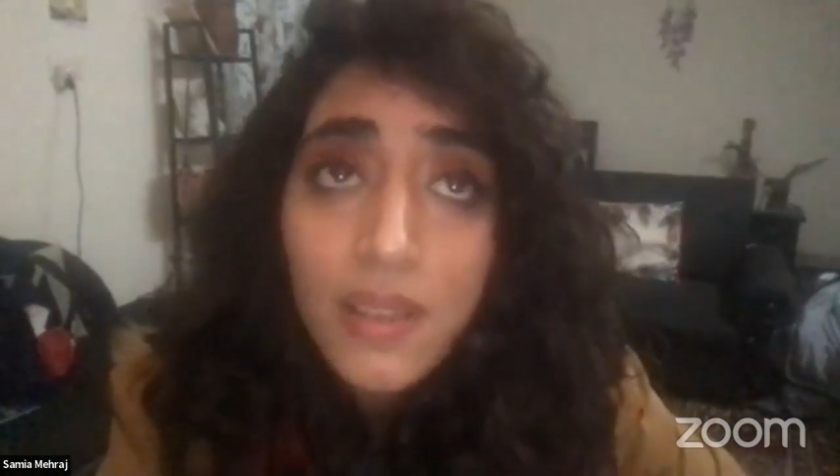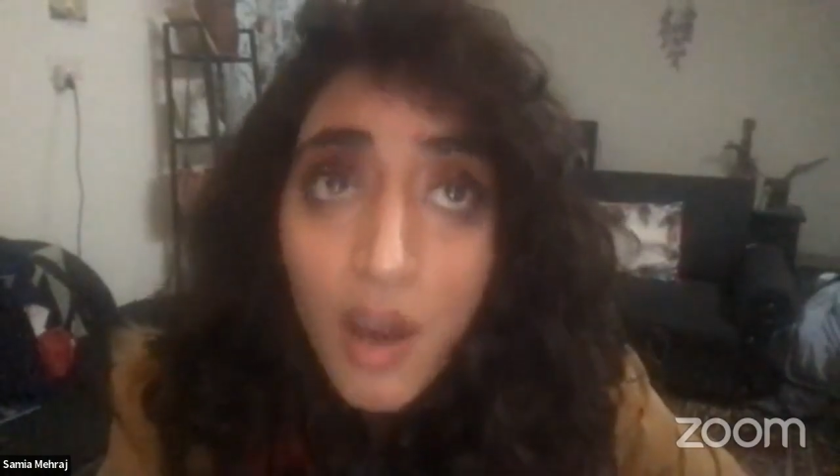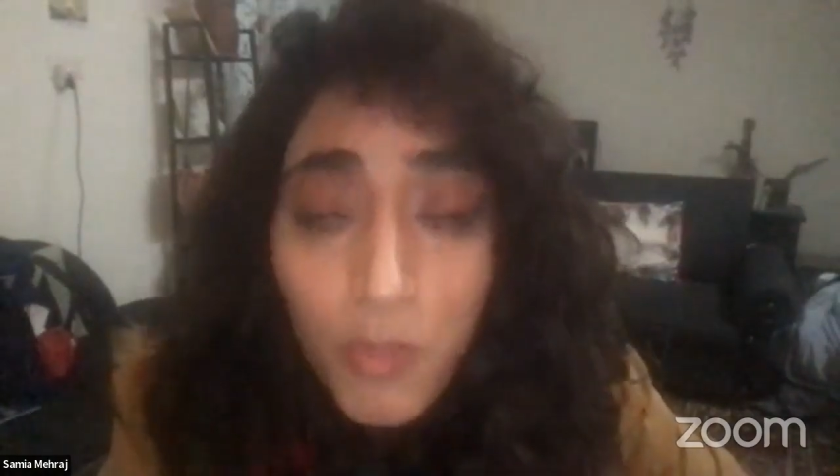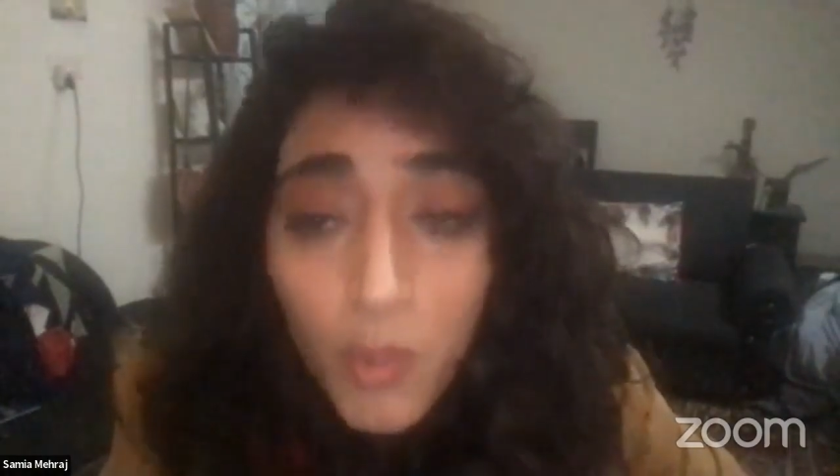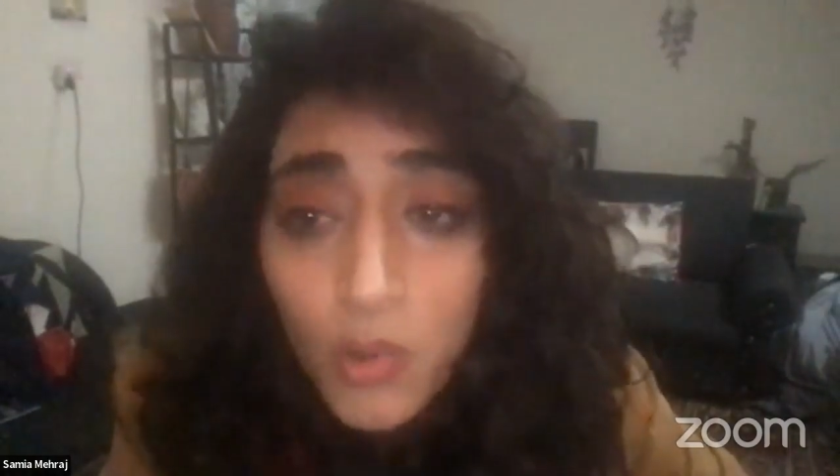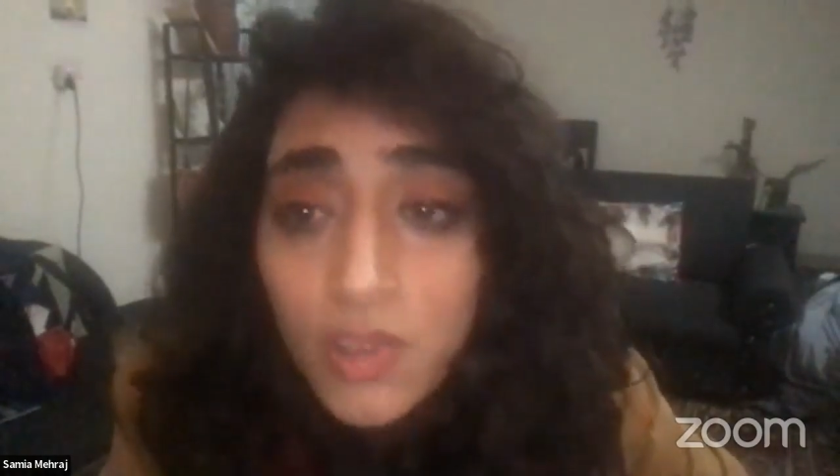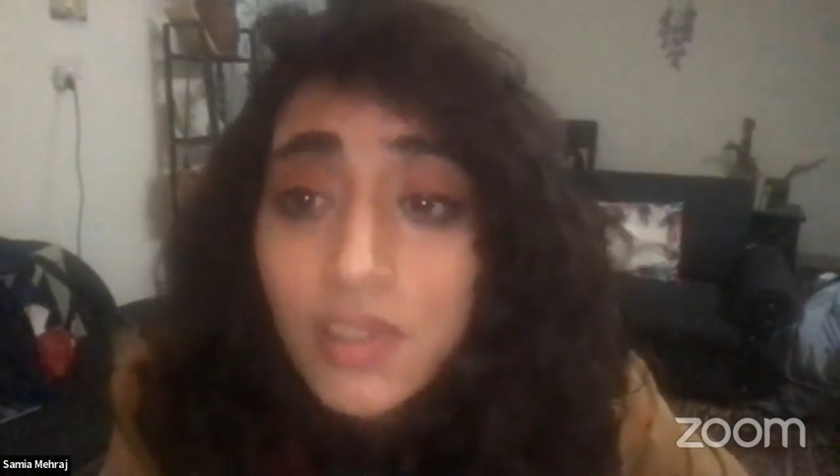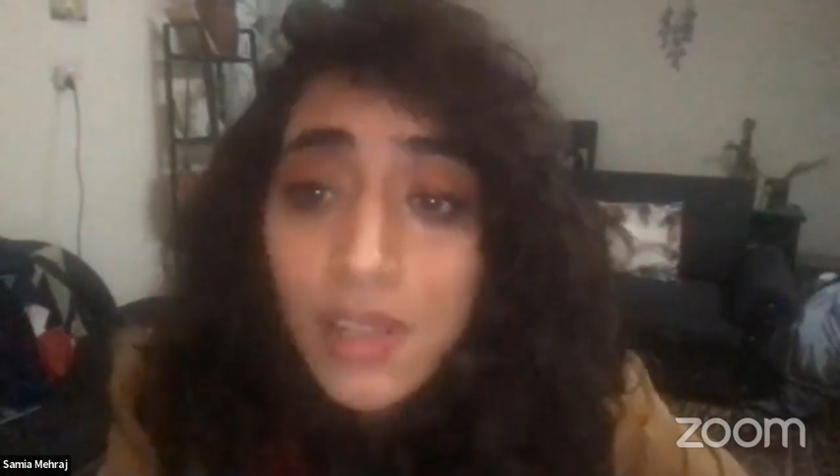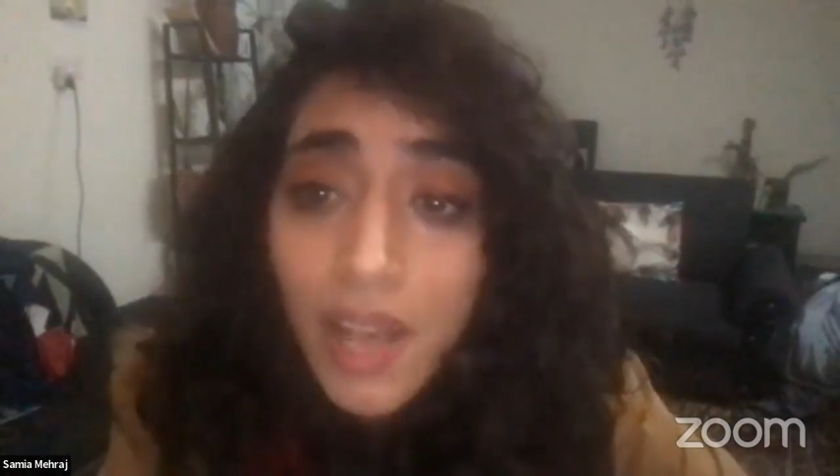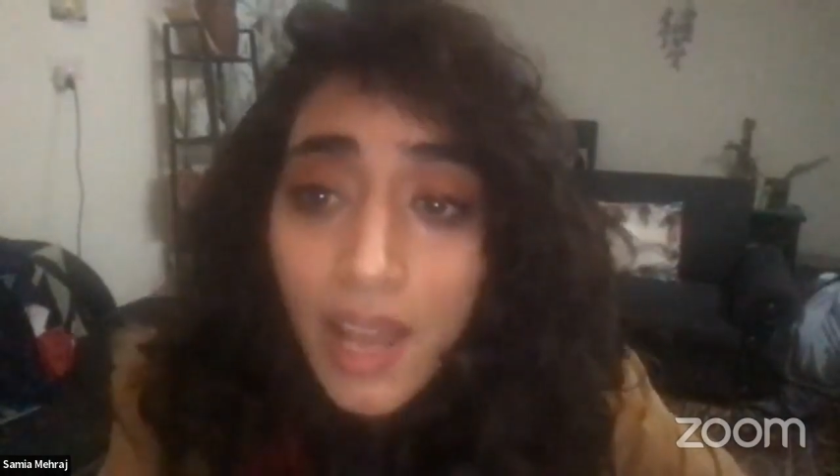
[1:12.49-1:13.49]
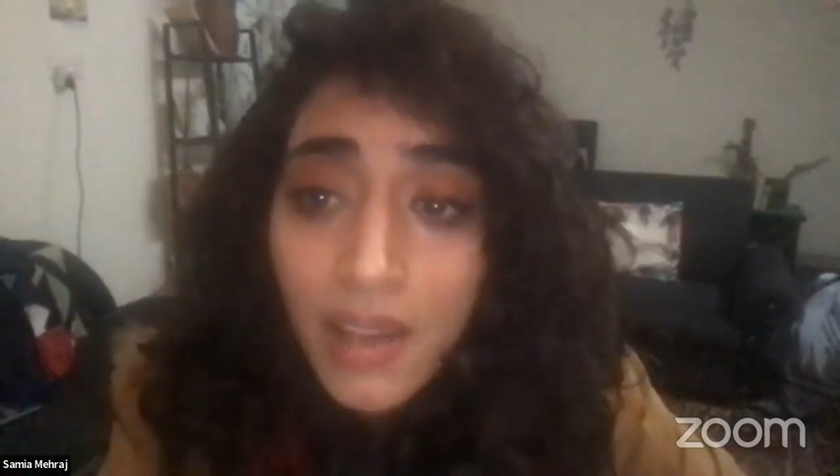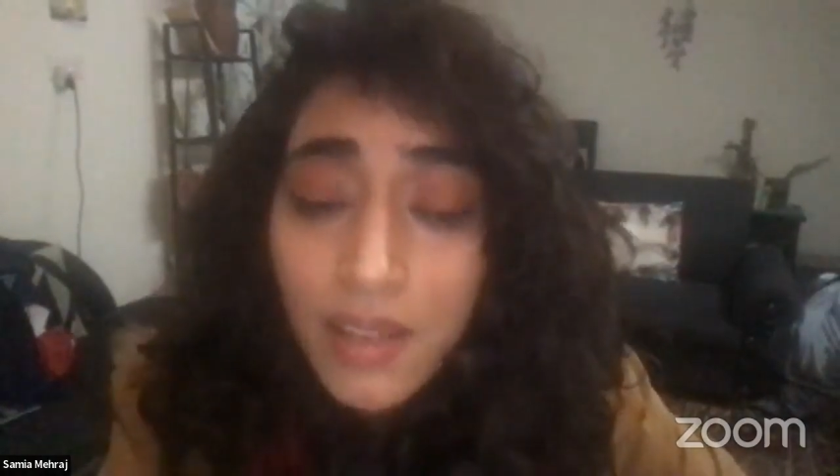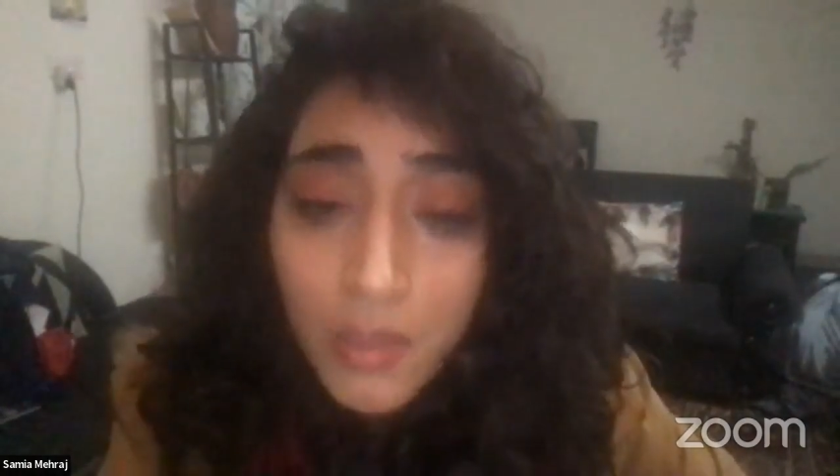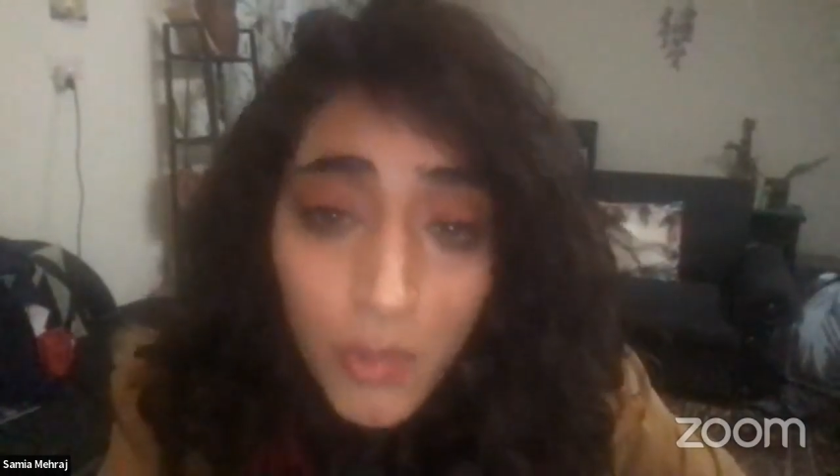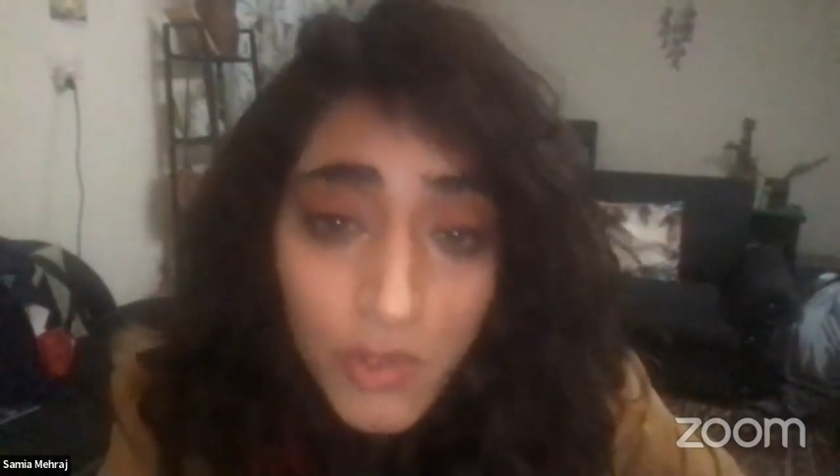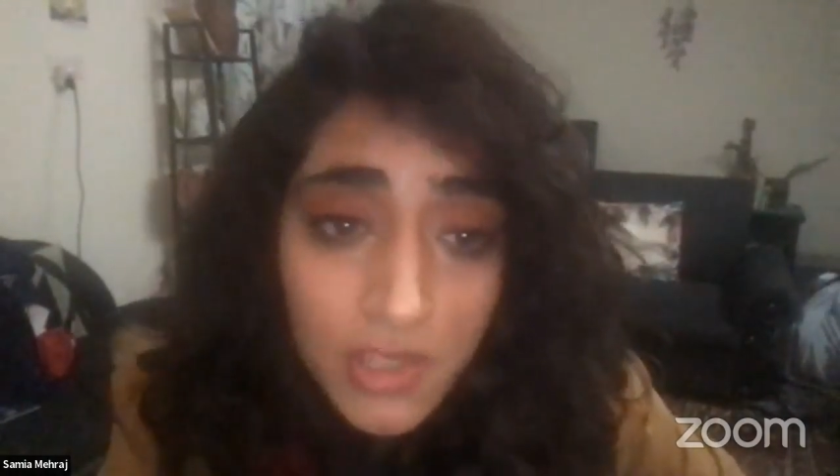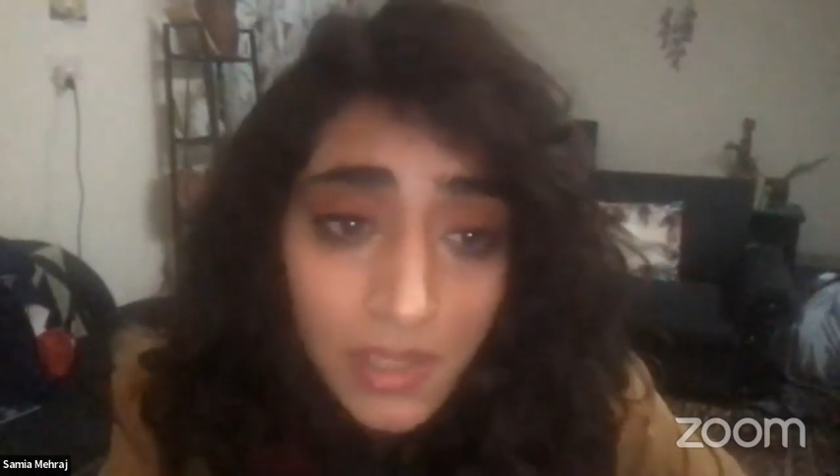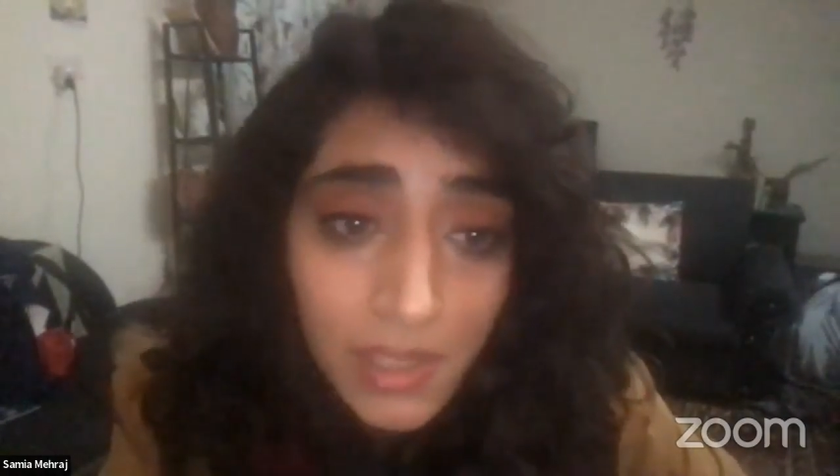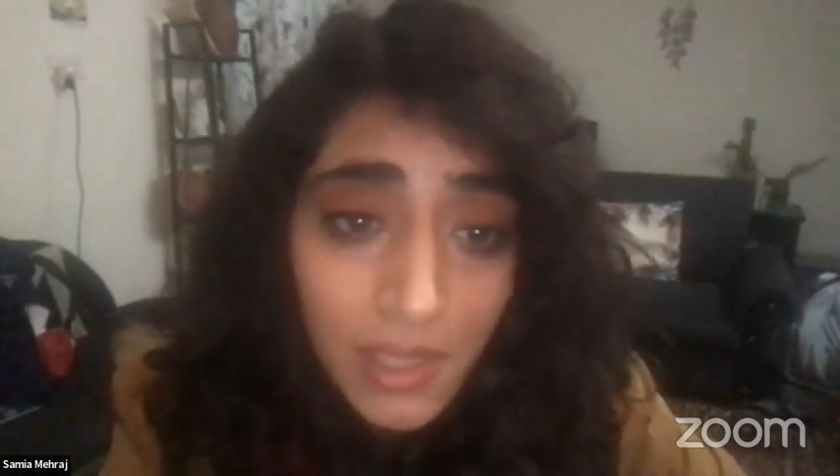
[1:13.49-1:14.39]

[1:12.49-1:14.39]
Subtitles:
corporeal and emotional.